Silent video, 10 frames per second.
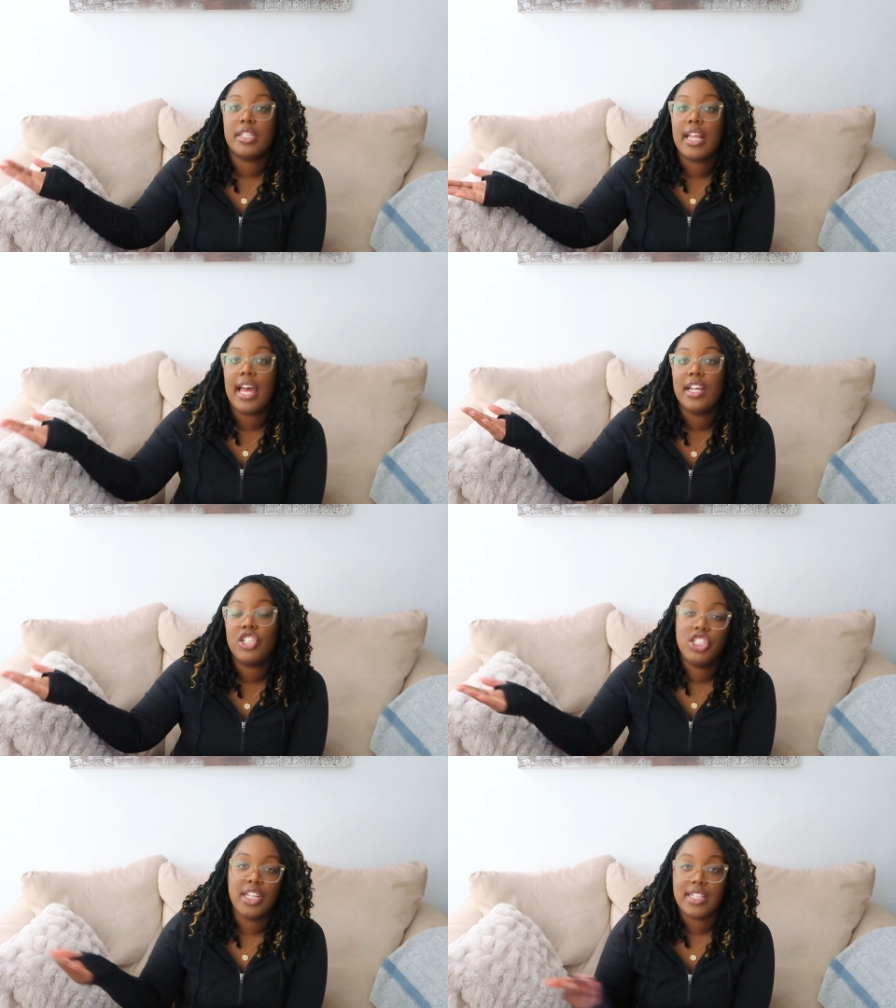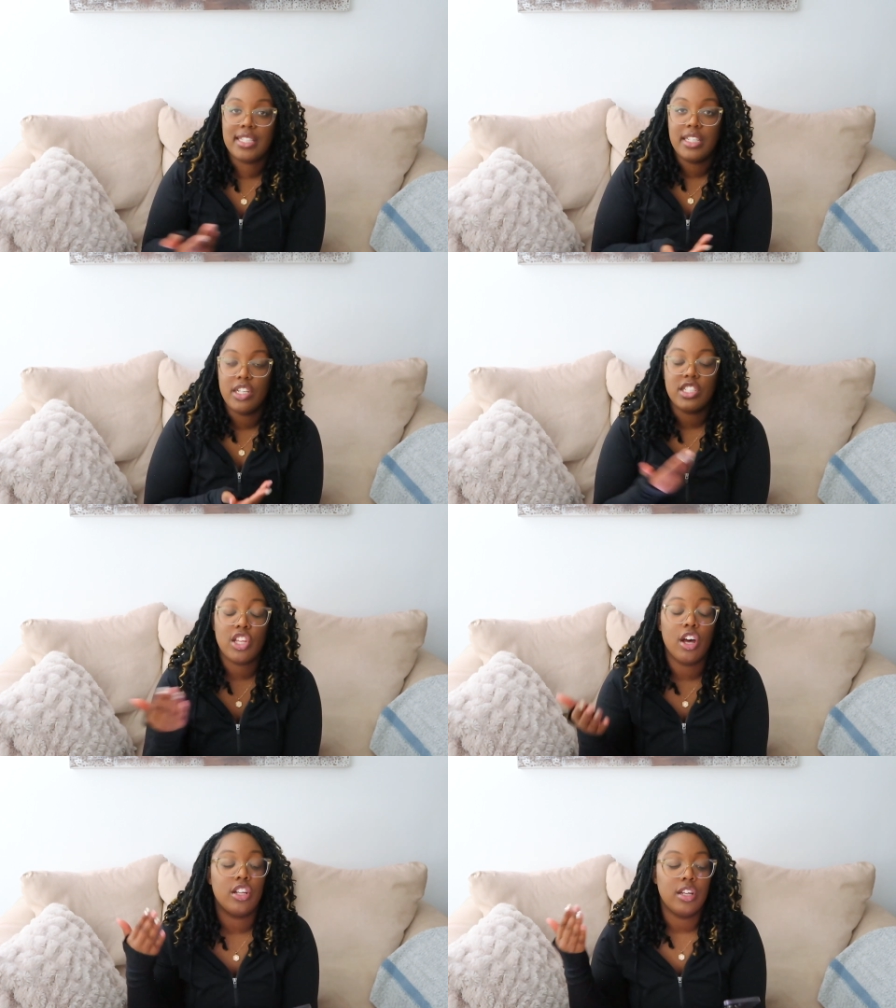that she has seen
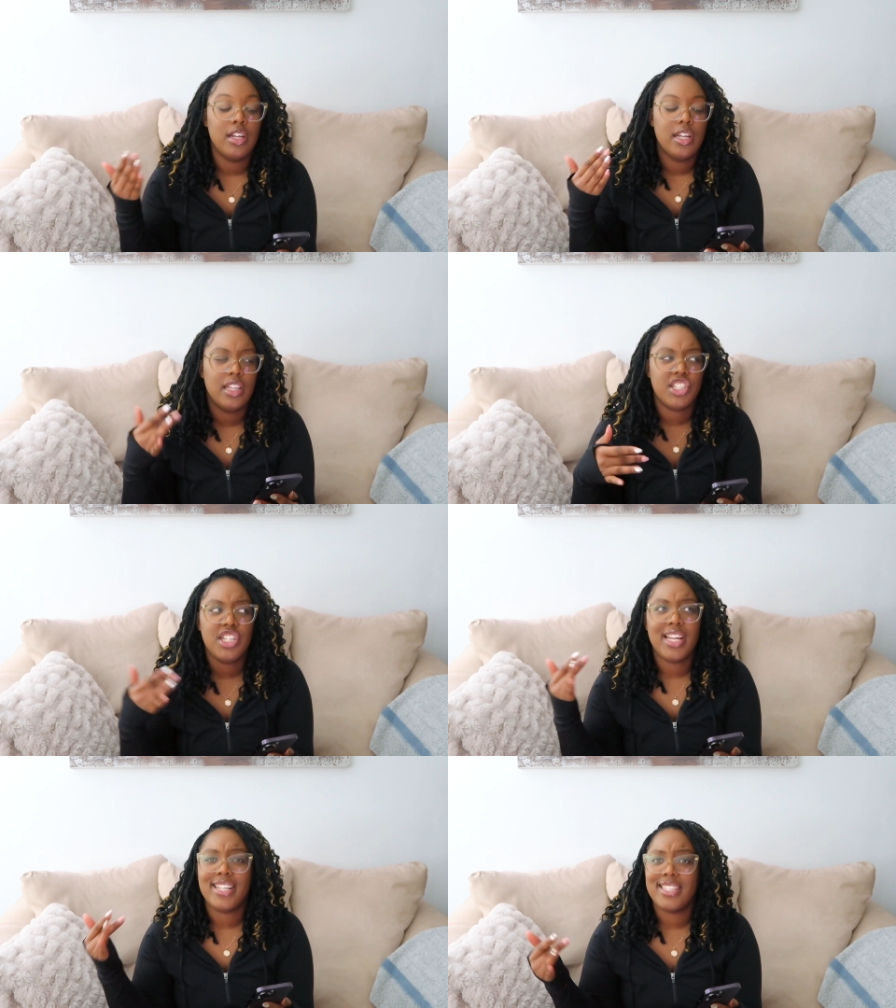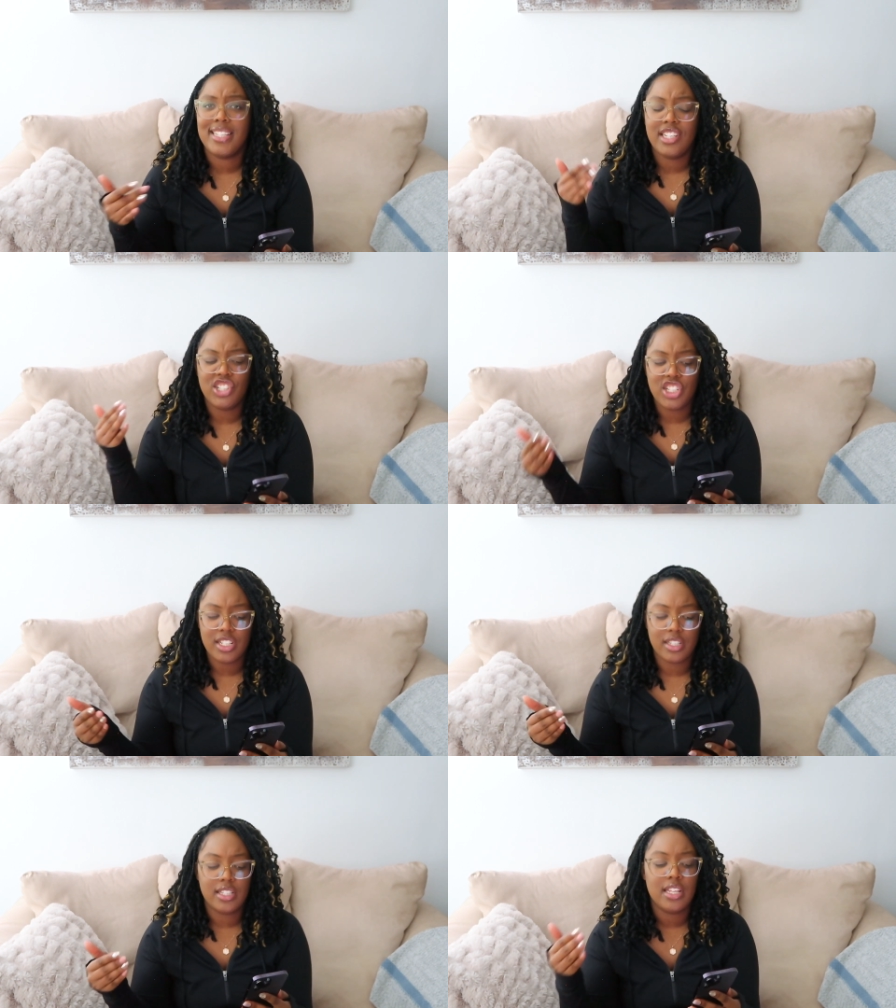saw she has seen
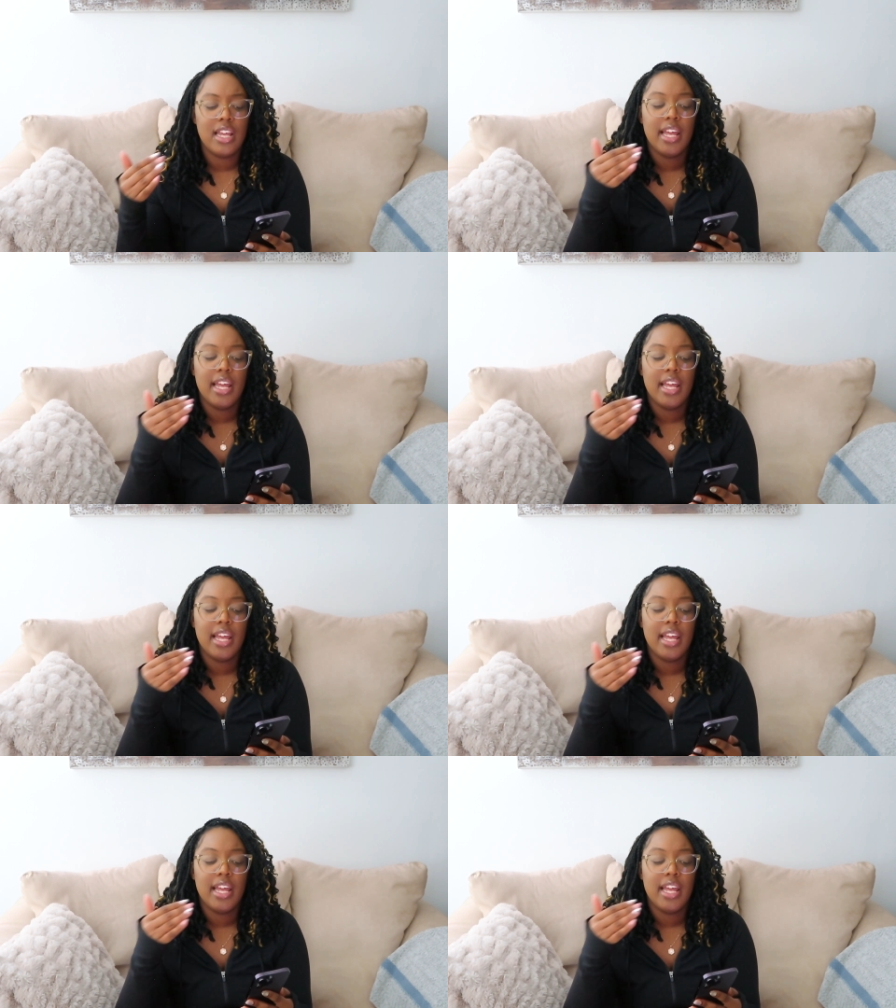Jesus.